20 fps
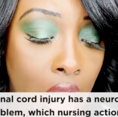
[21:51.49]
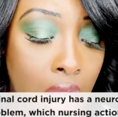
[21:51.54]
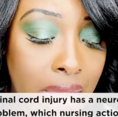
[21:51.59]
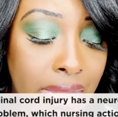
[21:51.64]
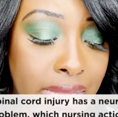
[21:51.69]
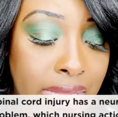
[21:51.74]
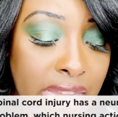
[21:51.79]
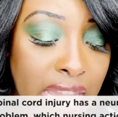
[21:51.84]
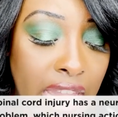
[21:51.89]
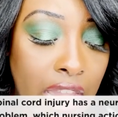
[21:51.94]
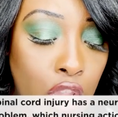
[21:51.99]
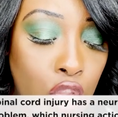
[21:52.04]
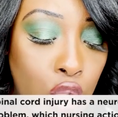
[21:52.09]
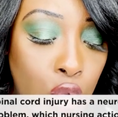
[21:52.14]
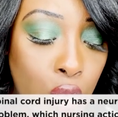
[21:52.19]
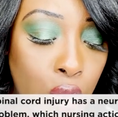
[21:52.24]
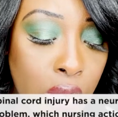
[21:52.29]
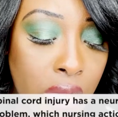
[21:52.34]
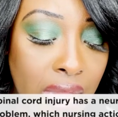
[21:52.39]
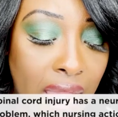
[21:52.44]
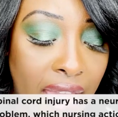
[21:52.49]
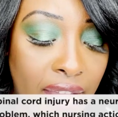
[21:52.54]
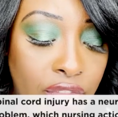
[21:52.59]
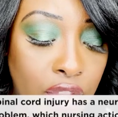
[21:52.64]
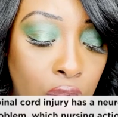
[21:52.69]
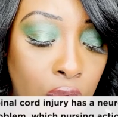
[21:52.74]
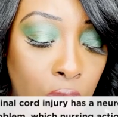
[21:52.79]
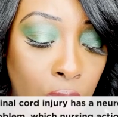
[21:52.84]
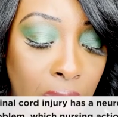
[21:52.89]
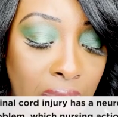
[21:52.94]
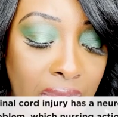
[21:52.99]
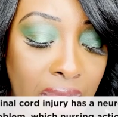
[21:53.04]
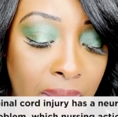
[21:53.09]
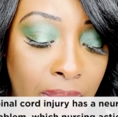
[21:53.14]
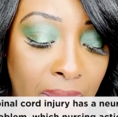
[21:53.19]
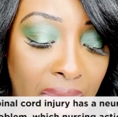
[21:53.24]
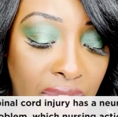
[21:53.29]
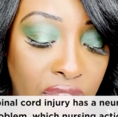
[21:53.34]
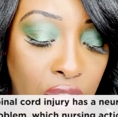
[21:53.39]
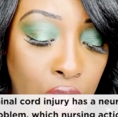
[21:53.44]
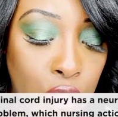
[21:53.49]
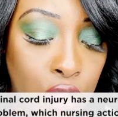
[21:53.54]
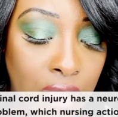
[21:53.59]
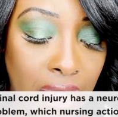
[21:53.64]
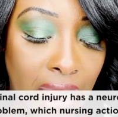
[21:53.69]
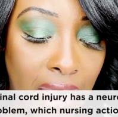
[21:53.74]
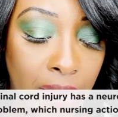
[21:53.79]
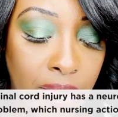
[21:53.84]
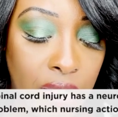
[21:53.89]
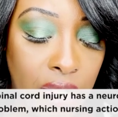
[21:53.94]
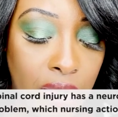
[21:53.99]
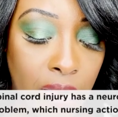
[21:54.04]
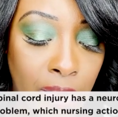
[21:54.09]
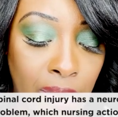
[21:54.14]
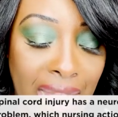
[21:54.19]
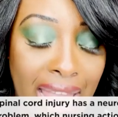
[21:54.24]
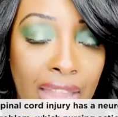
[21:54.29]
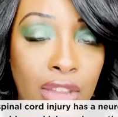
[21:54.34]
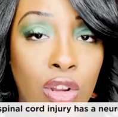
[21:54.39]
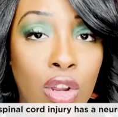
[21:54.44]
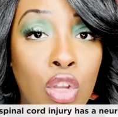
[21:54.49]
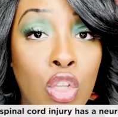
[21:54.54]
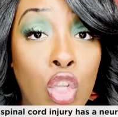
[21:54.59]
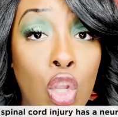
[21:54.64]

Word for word: C, use of the Crede method to empty the bladder.